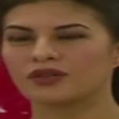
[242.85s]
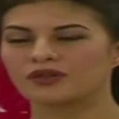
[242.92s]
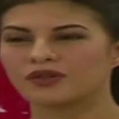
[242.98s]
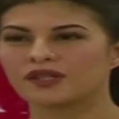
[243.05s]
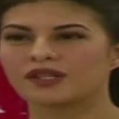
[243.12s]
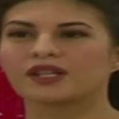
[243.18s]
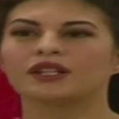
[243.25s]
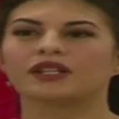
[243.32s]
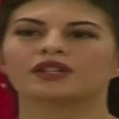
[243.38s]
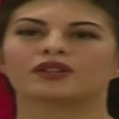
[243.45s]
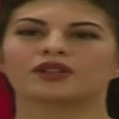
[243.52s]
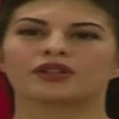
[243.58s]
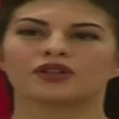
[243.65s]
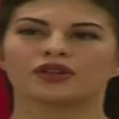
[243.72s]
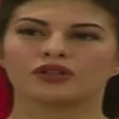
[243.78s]
too skinny,
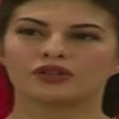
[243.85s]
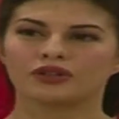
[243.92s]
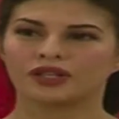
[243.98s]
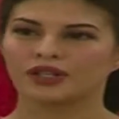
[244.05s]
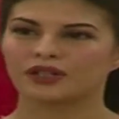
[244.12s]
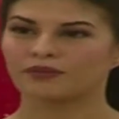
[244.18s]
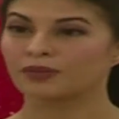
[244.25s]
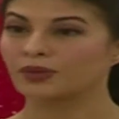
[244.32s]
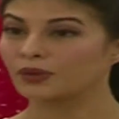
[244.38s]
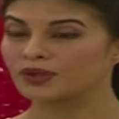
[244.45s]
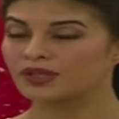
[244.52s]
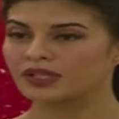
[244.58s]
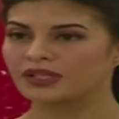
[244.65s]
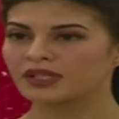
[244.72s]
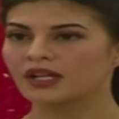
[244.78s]
or they're not looking
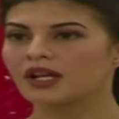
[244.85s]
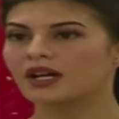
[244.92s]
bloated.